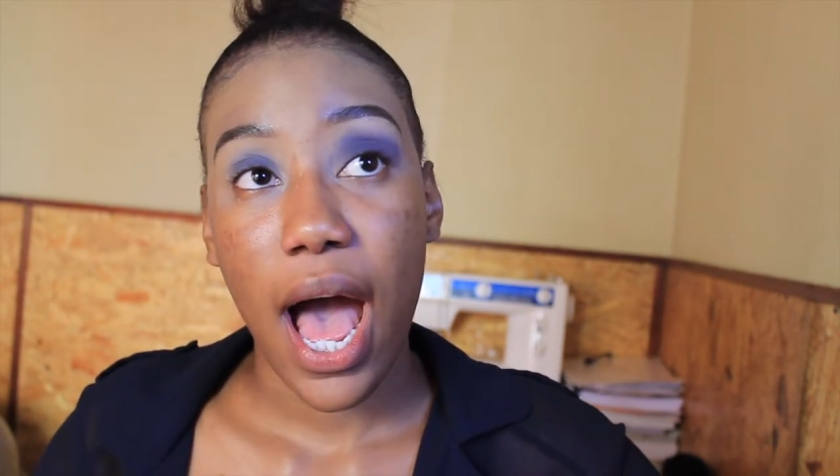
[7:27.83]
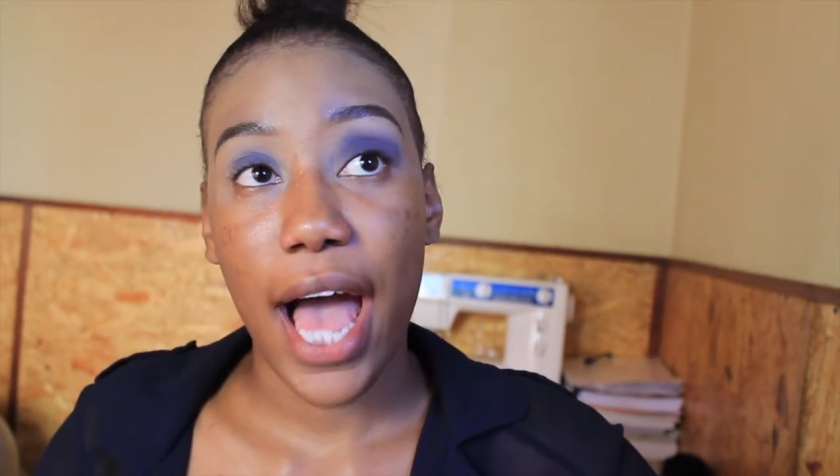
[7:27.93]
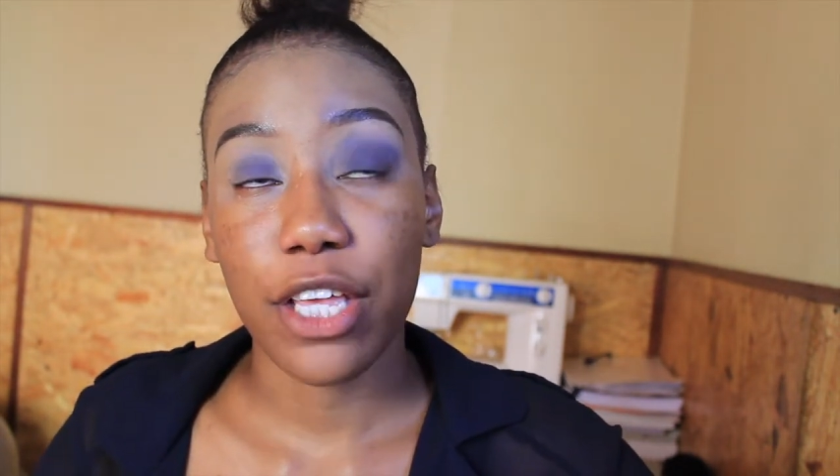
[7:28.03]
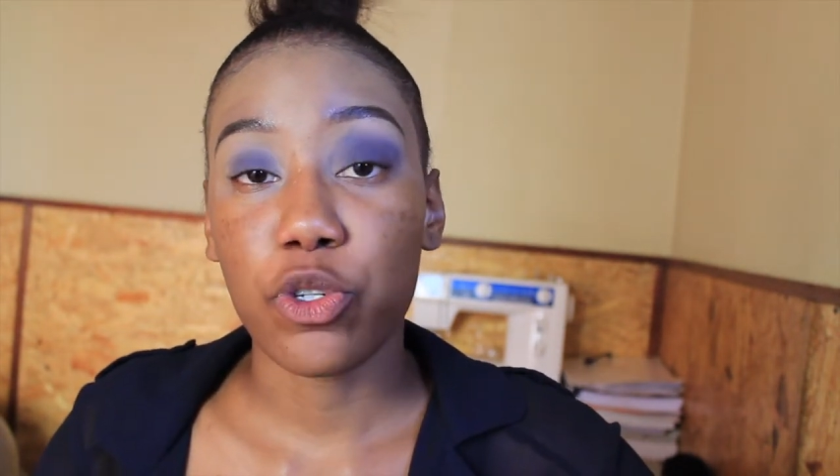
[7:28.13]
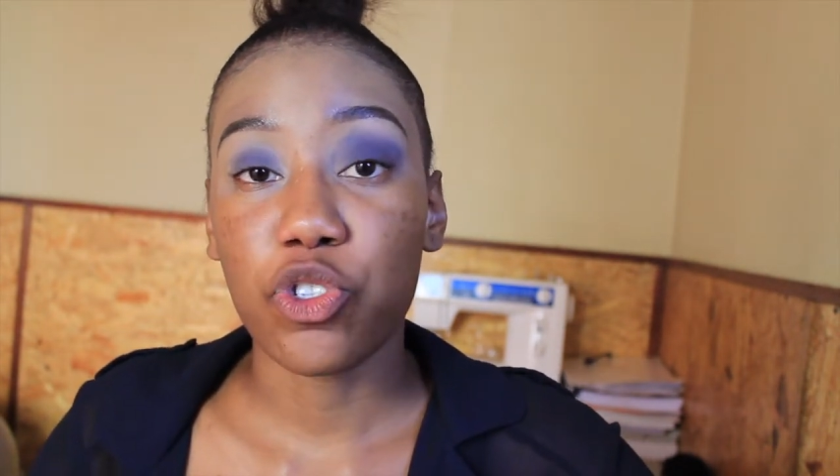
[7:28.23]

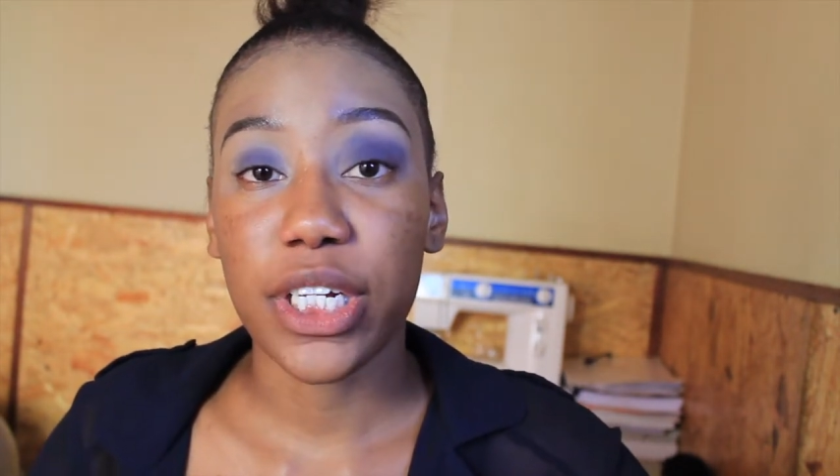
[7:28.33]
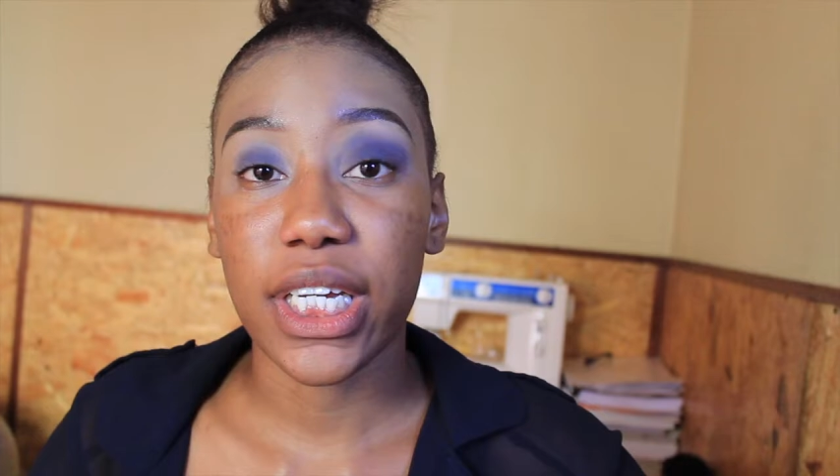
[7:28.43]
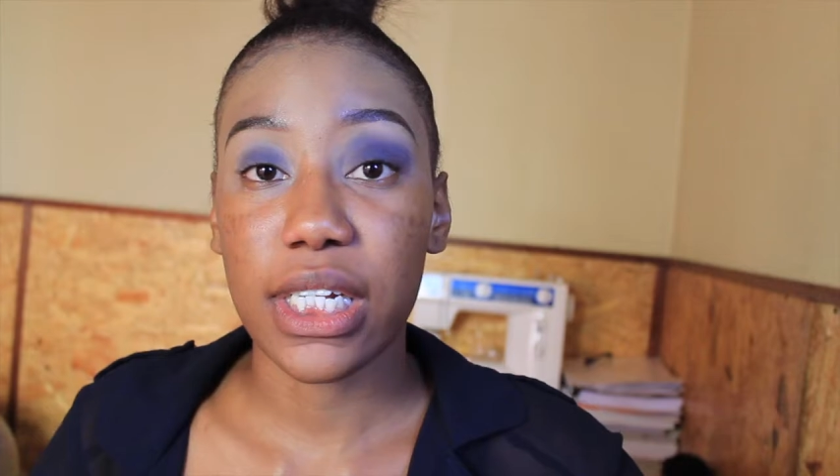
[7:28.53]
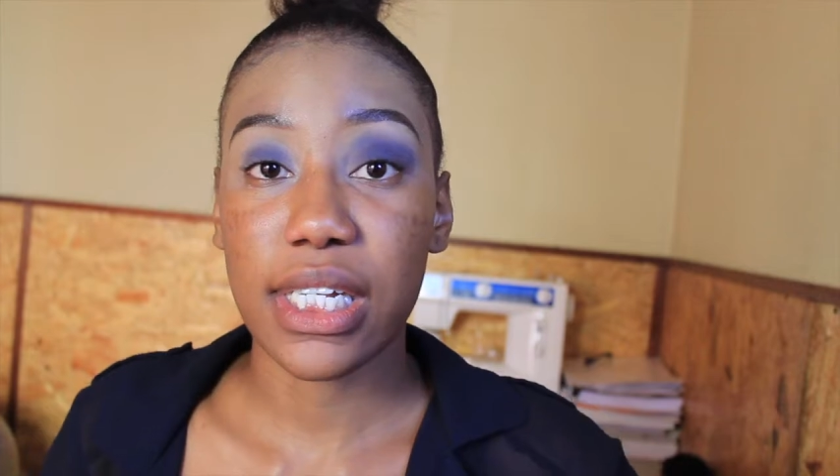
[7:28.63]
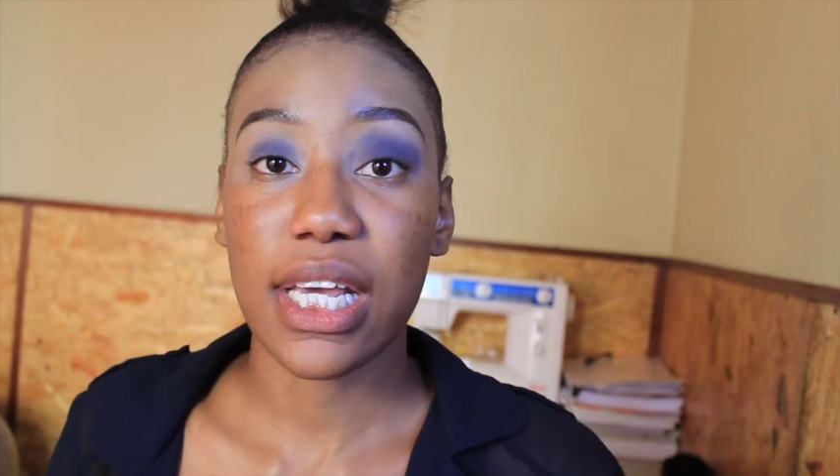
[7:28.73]
I
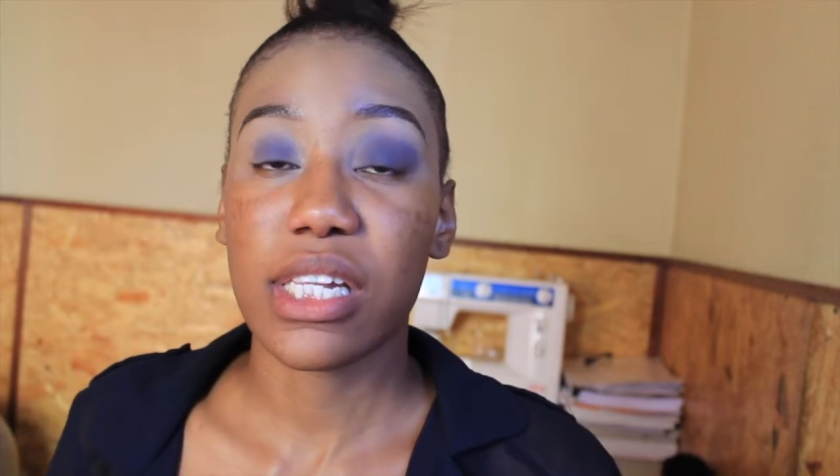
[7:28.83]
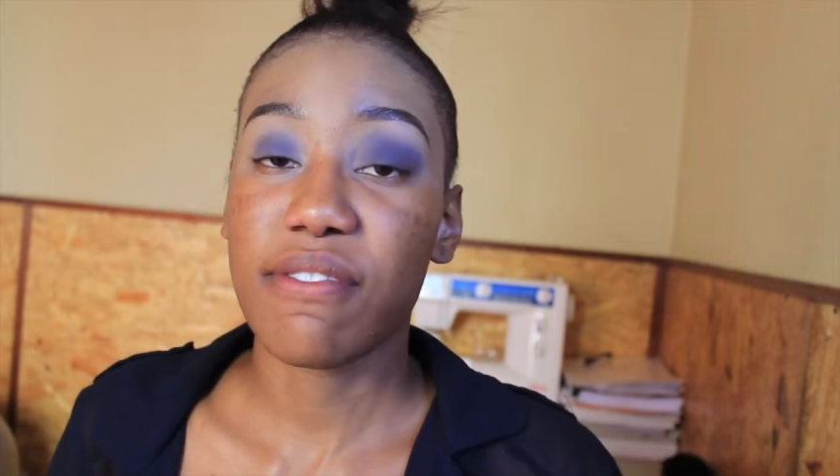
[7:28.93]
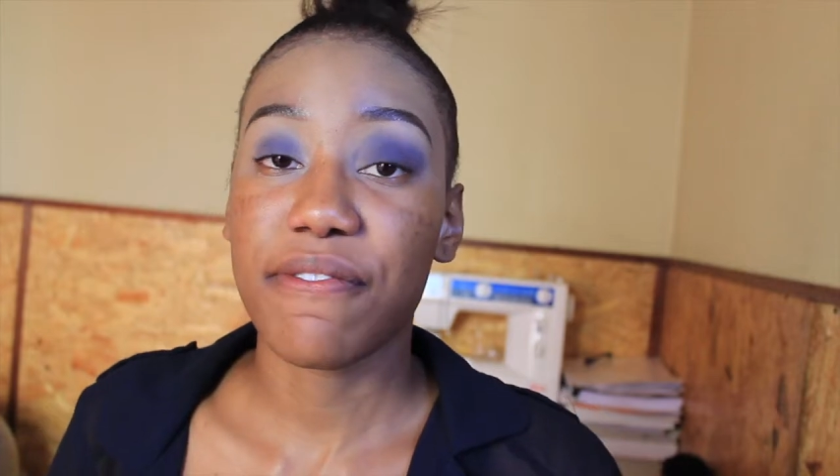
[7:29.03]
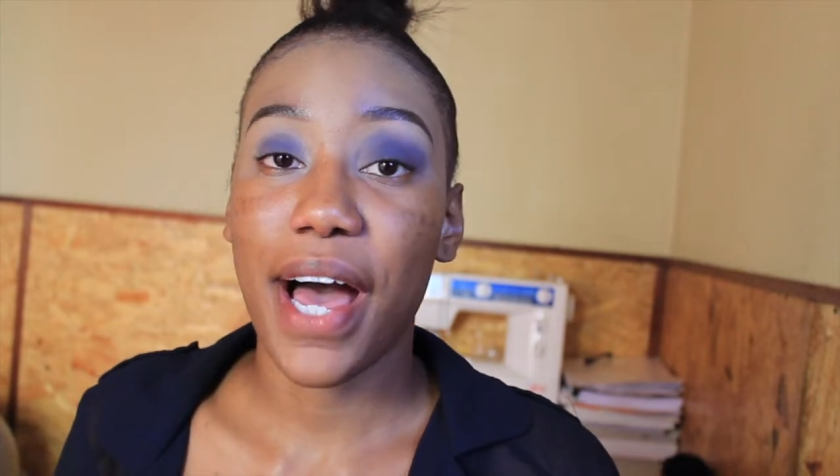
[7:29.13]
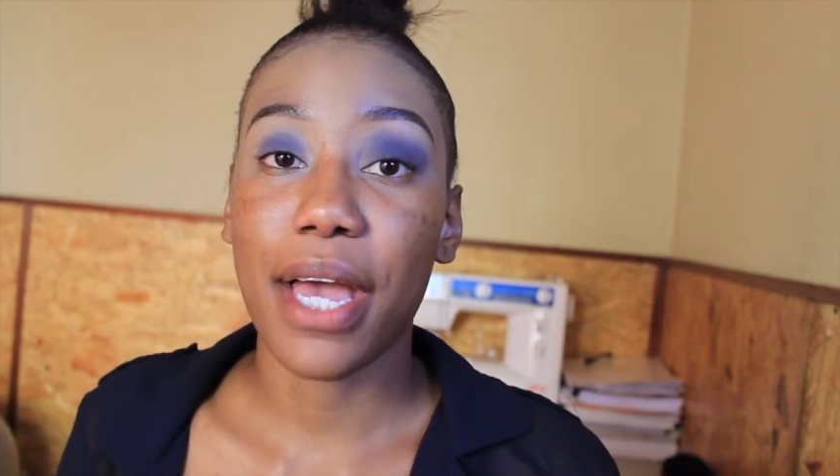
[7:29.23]
usually
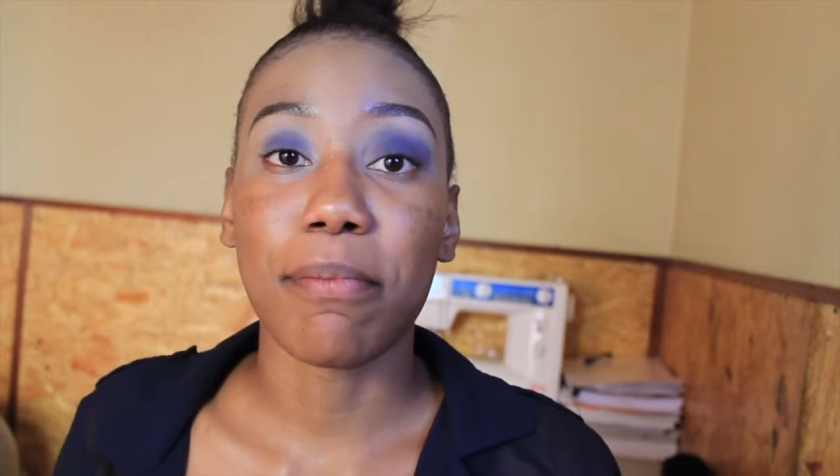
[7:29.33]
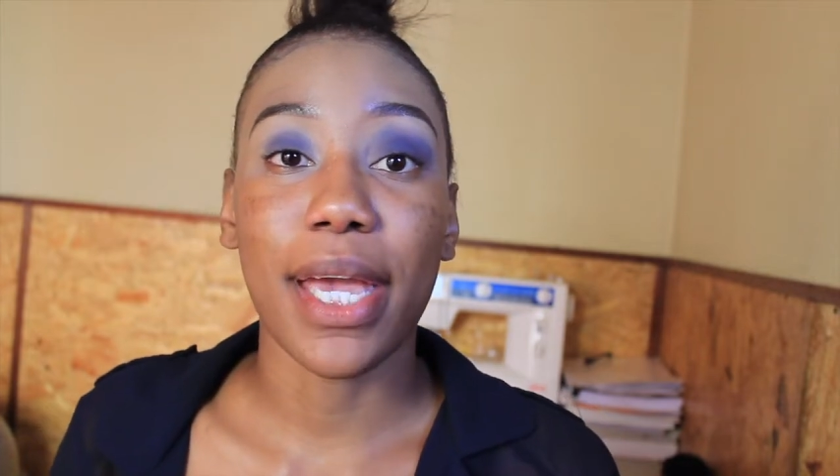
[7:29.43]
intensify